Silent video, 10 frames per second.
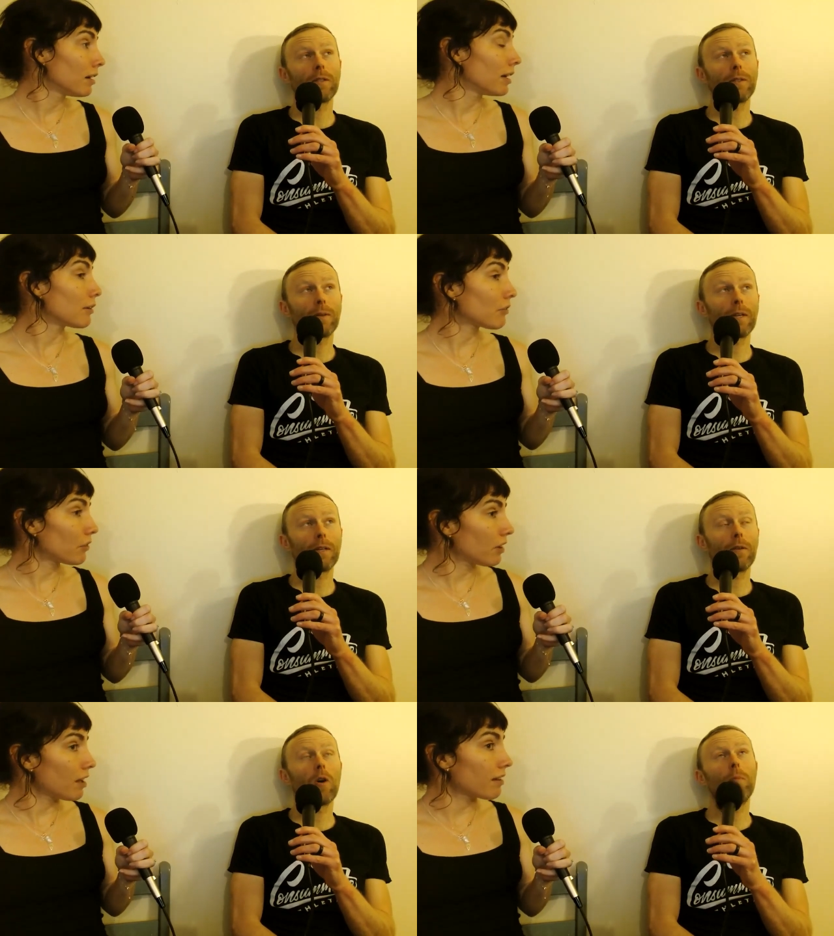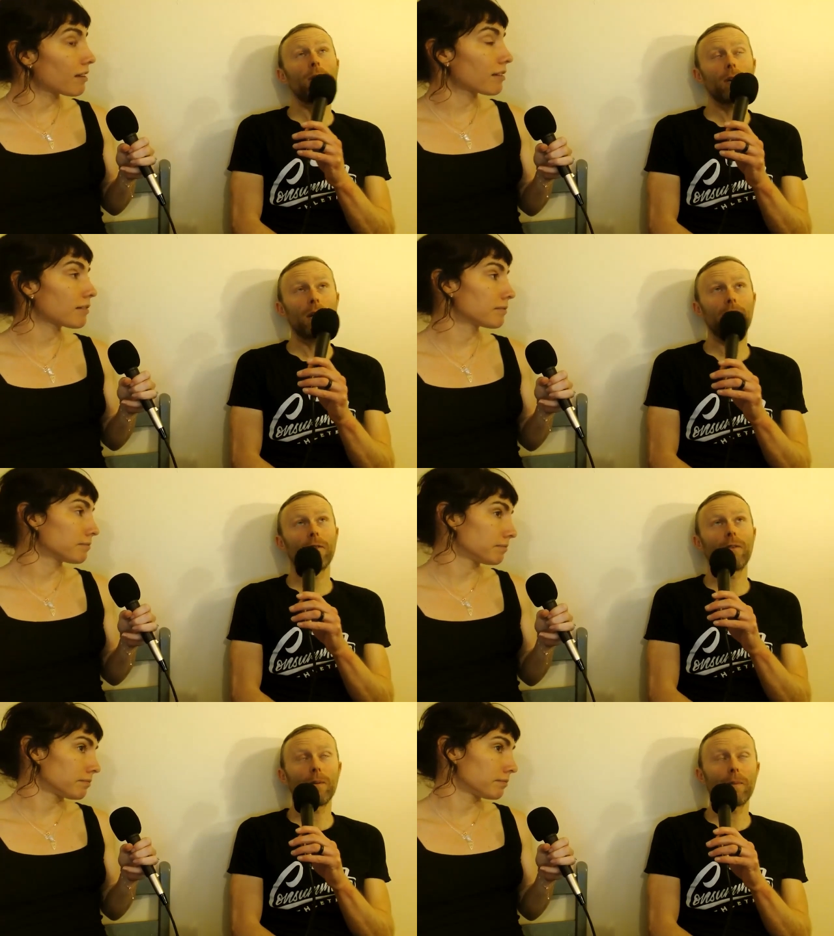Speaker 1: us. It okay. was for us. Oh, but you got
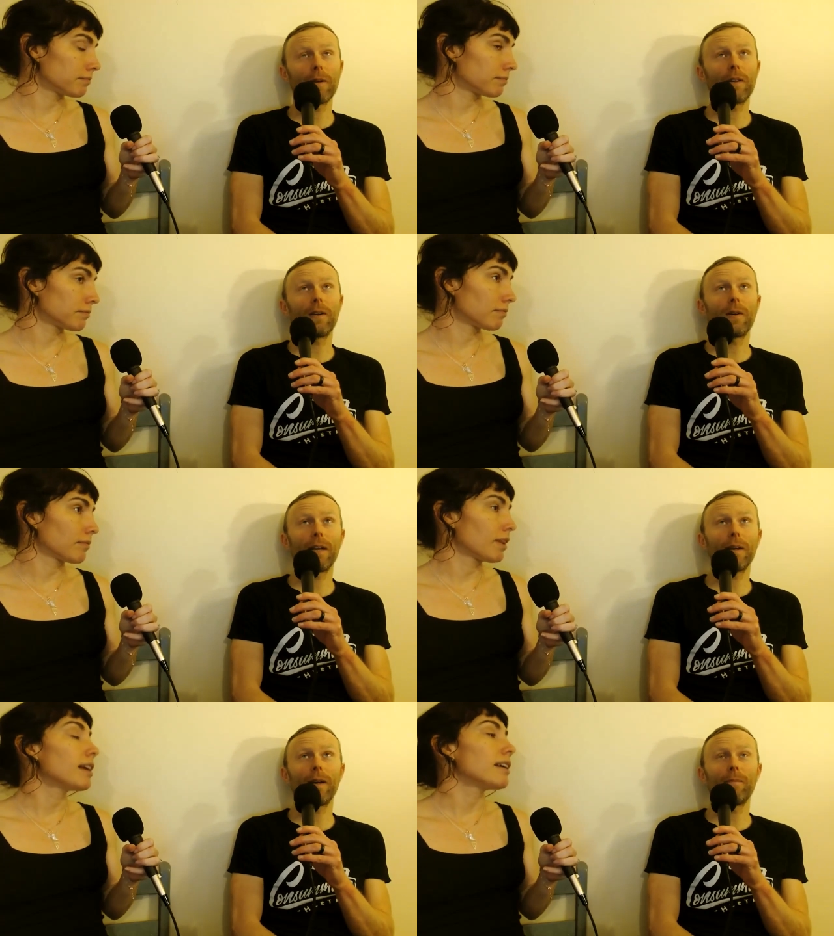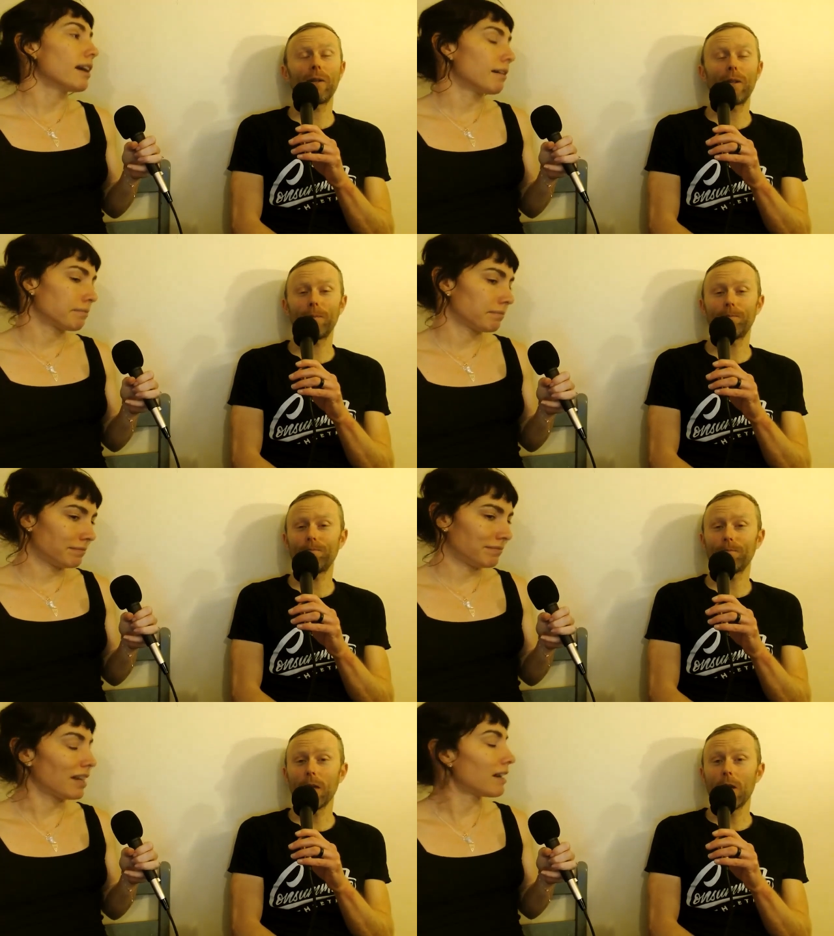interviewed about it. Okay. I'm yeah. with you.
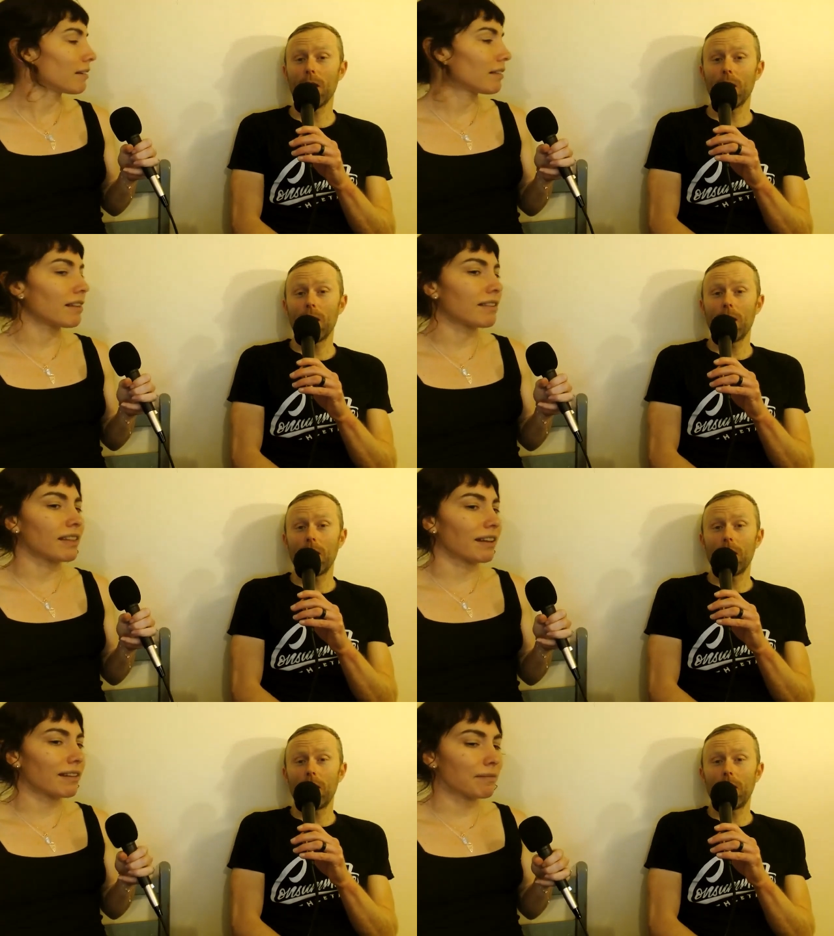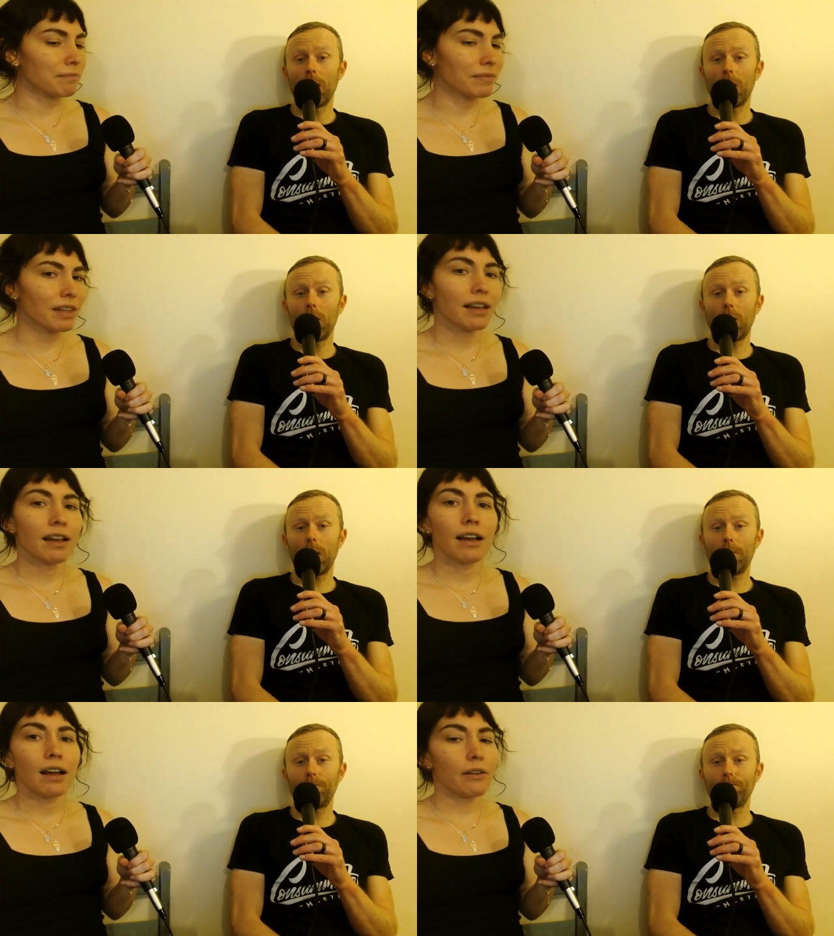
Speaker 2: Yeah. Lots of things.
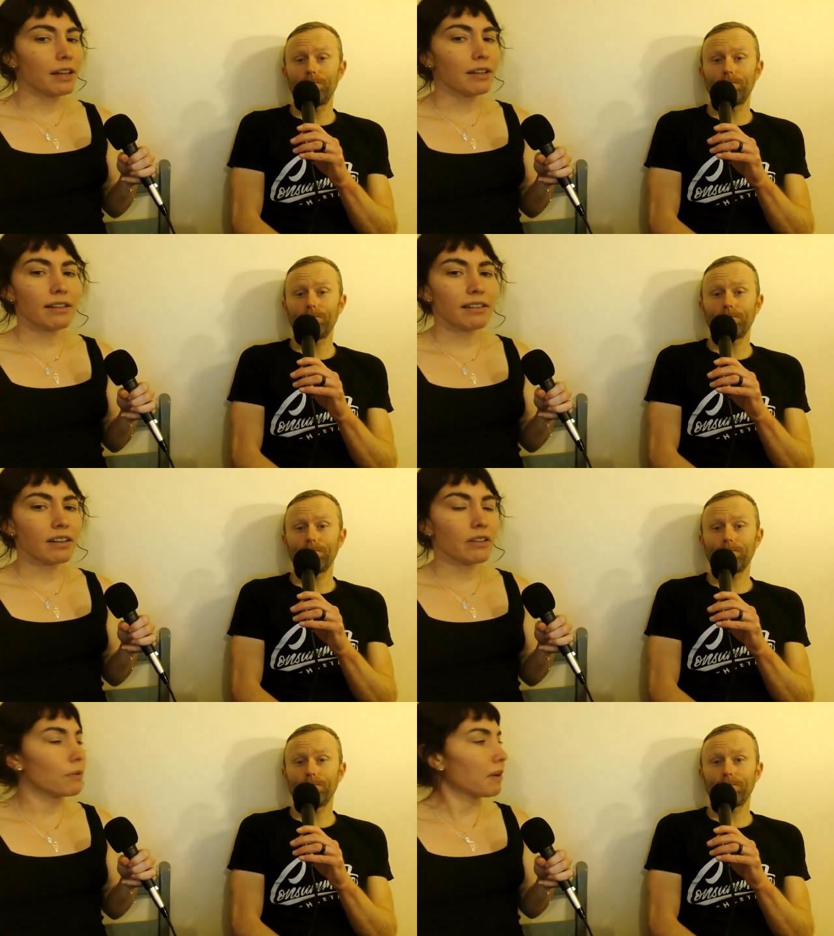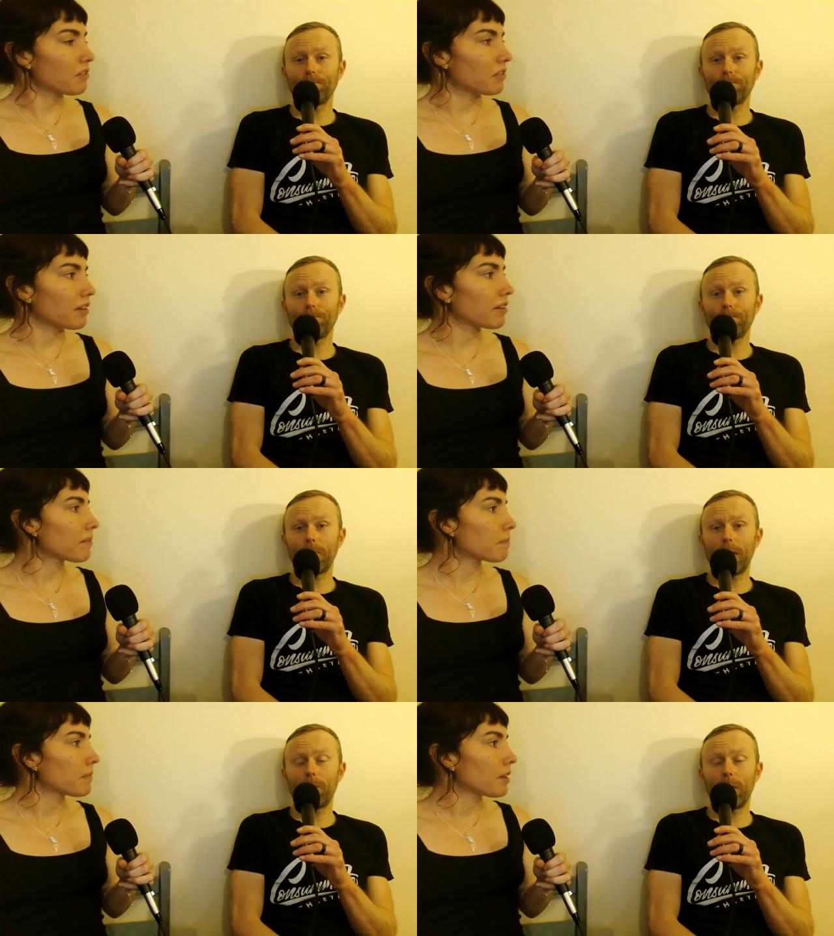Okay. Okay. Let's get into the
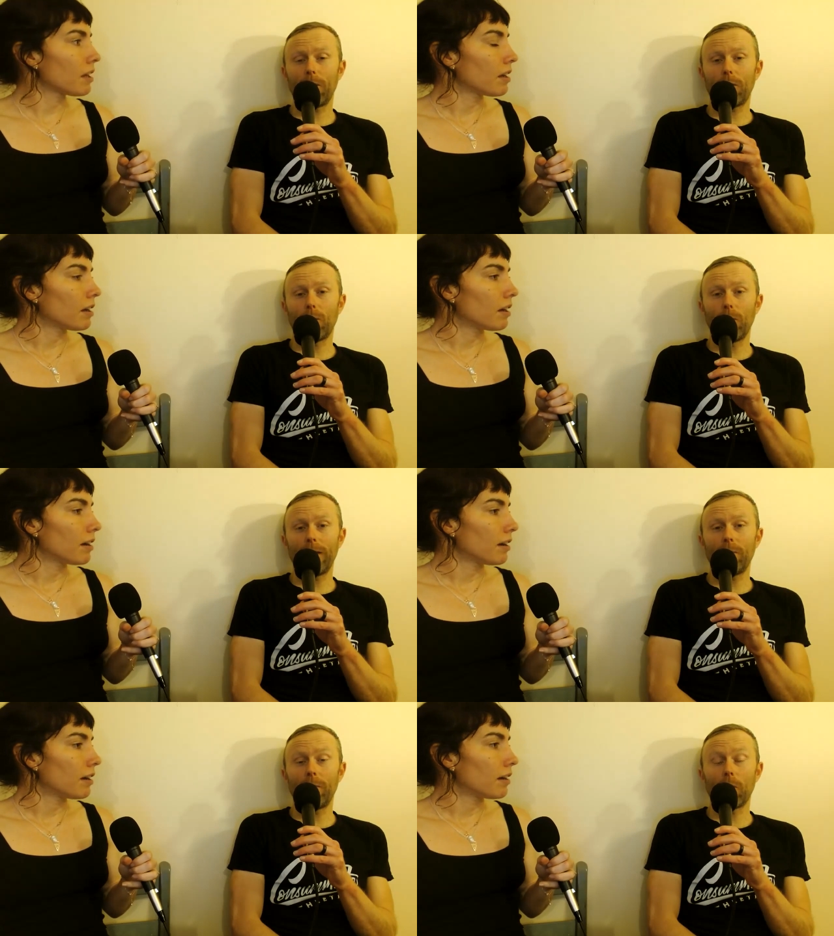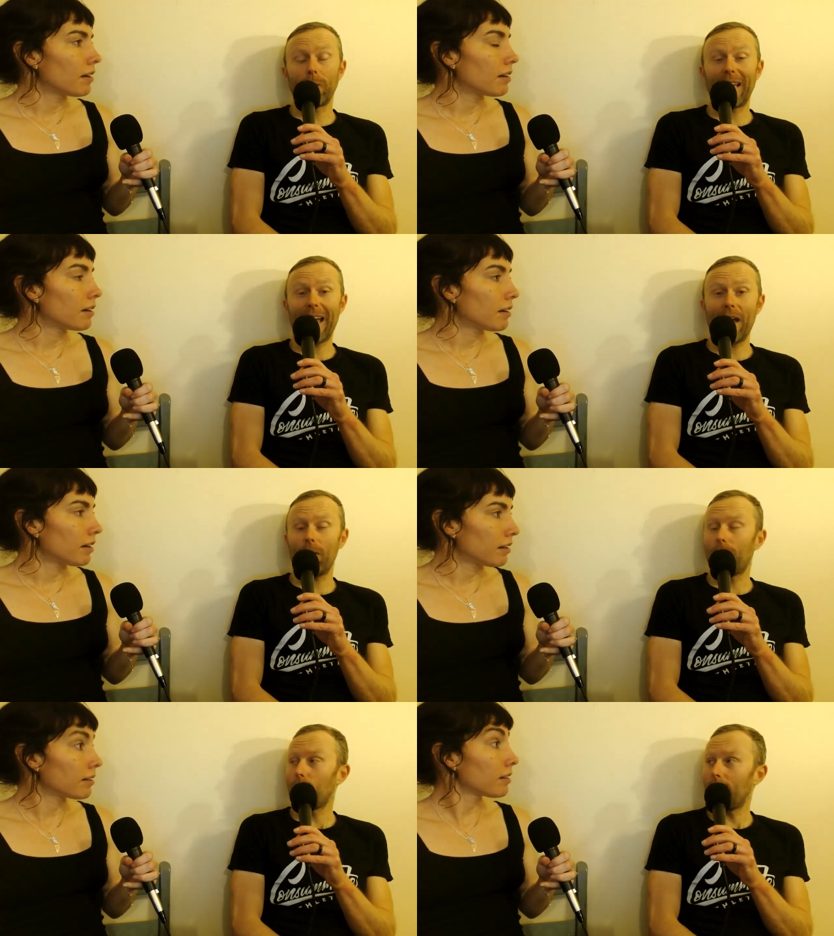questions.
Speaker 1: Yep. We got three where we
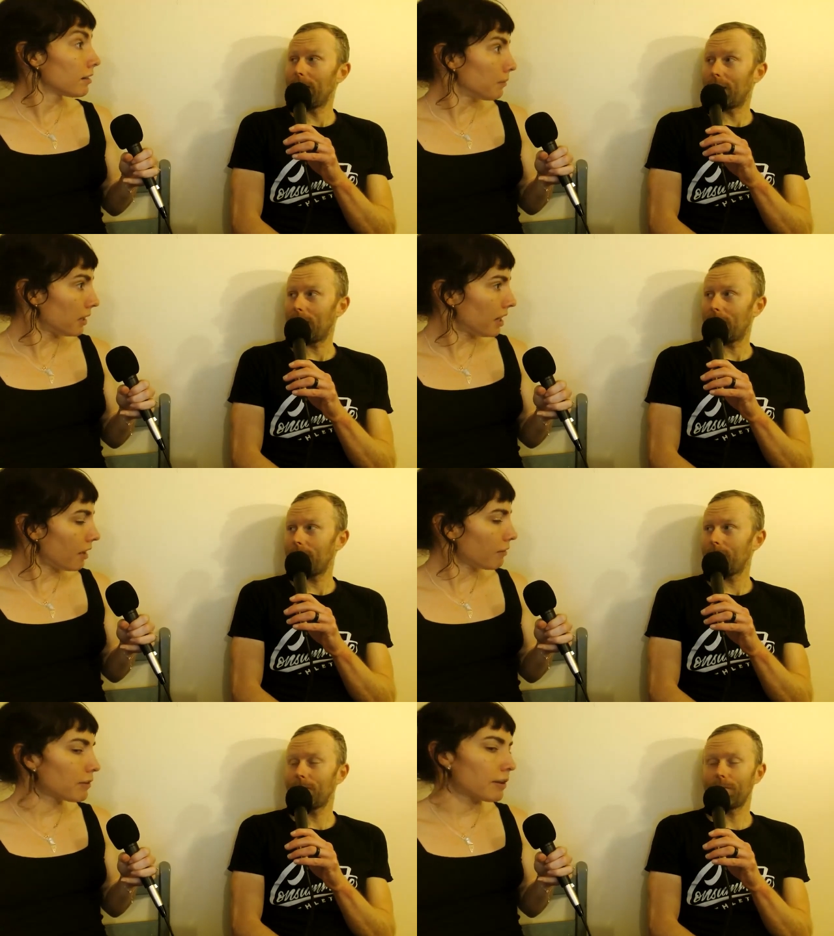have three today. We have